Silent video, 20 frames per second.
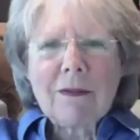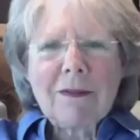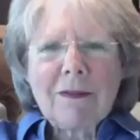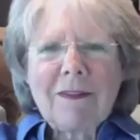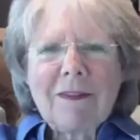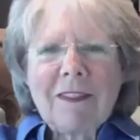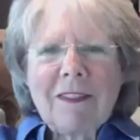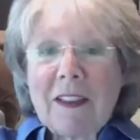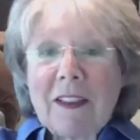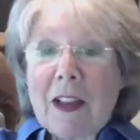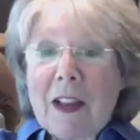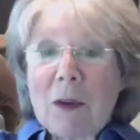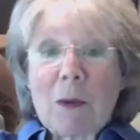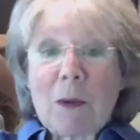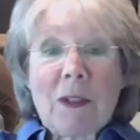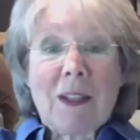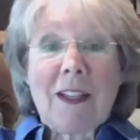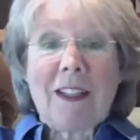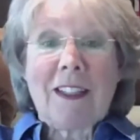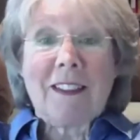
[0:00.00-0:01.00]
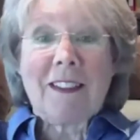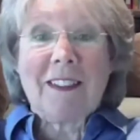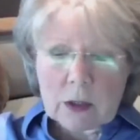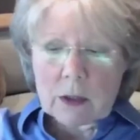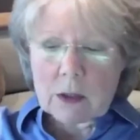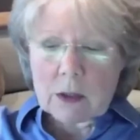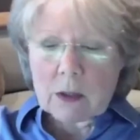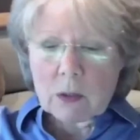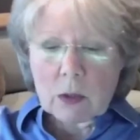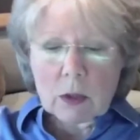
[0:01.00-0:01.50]
And that was it.
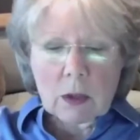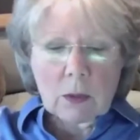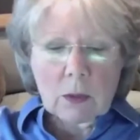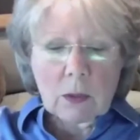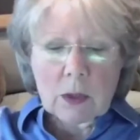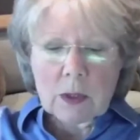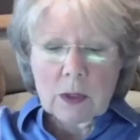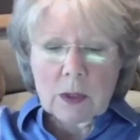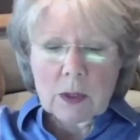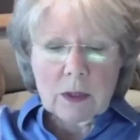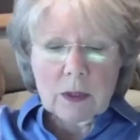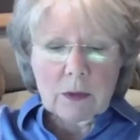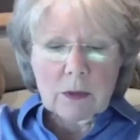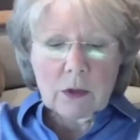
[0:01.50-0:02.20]
Where it was